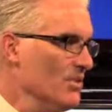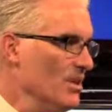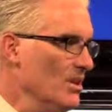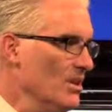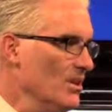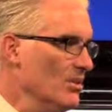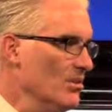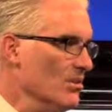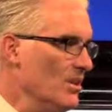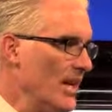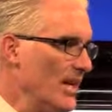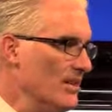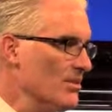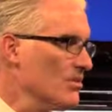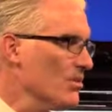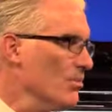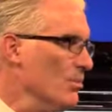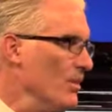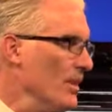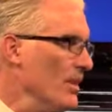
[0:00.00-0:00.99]
you know,
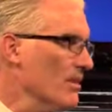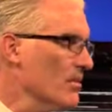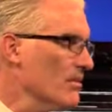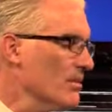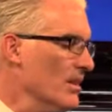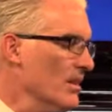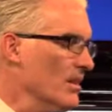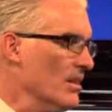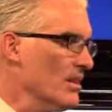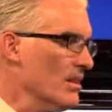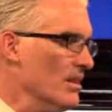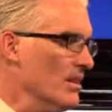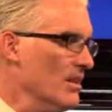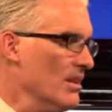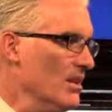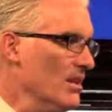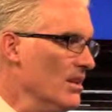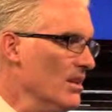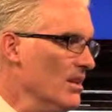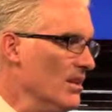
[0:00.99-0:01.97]
like to win,
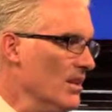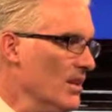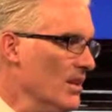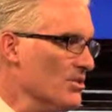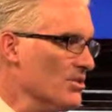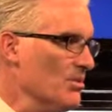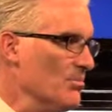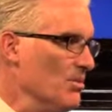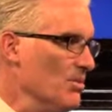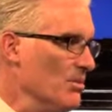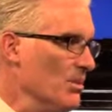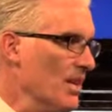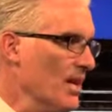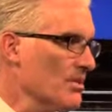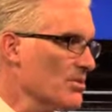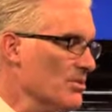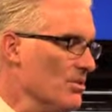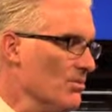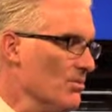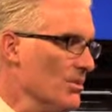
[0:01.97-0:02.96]
and SMU
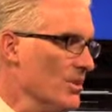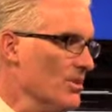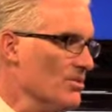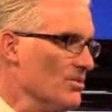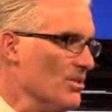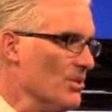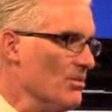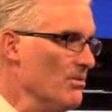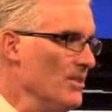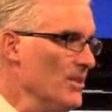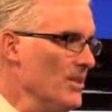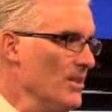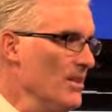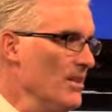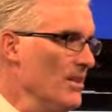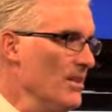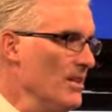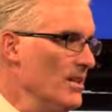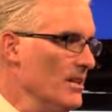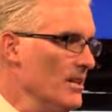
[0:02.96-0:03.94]
likes to win. So
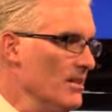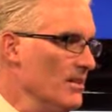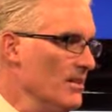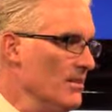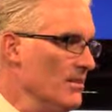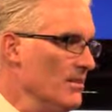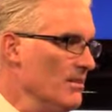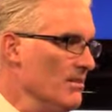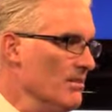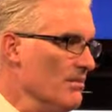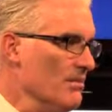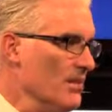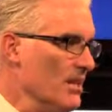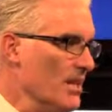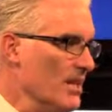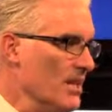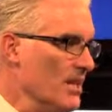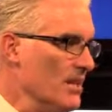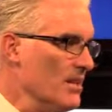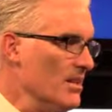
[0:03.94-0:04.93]

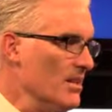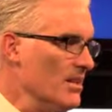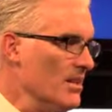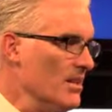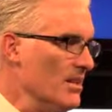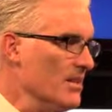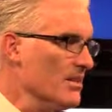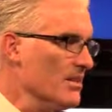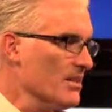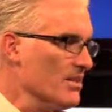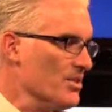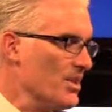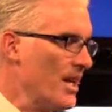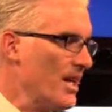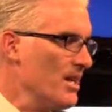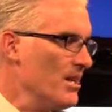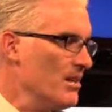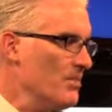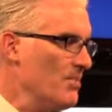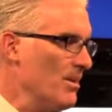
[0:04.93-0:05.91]
I think that they're
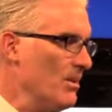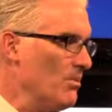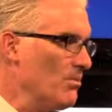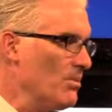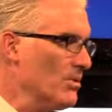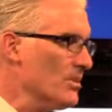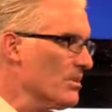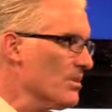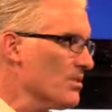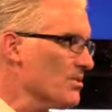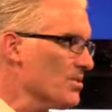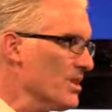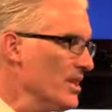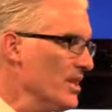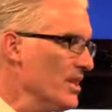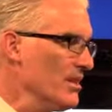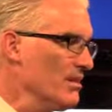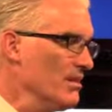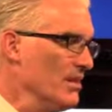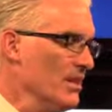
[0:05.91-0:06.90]
excited about what they're
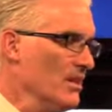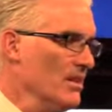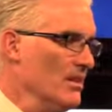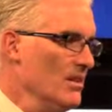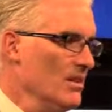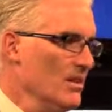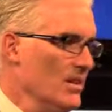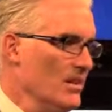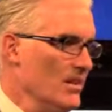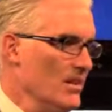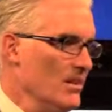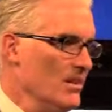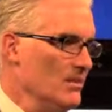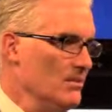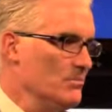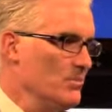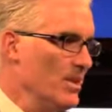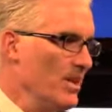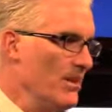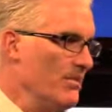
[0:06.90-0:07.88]
seeing.
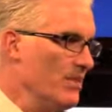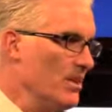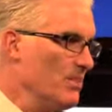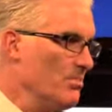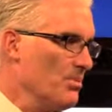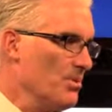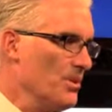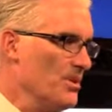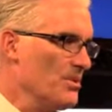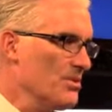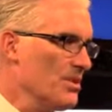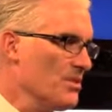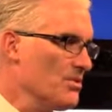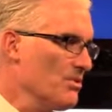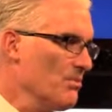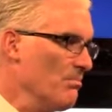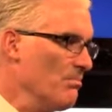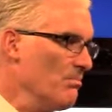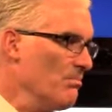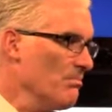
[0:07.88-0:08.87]
We have our
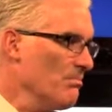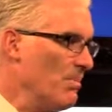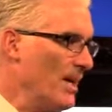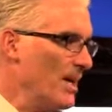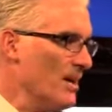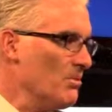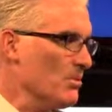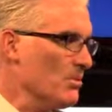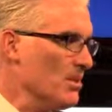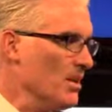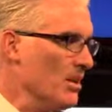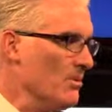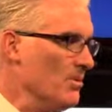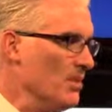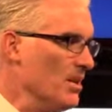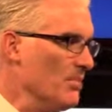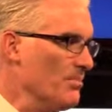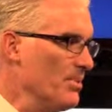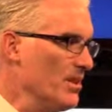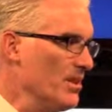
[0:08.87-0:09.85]
preseason banquet
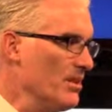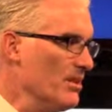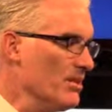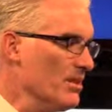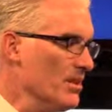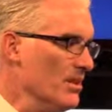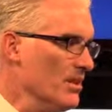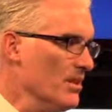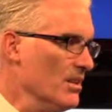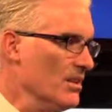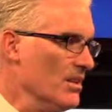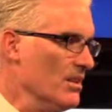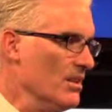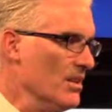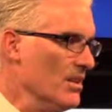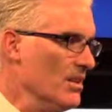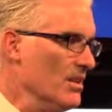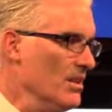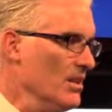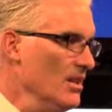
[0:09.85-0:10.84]
coming up here, and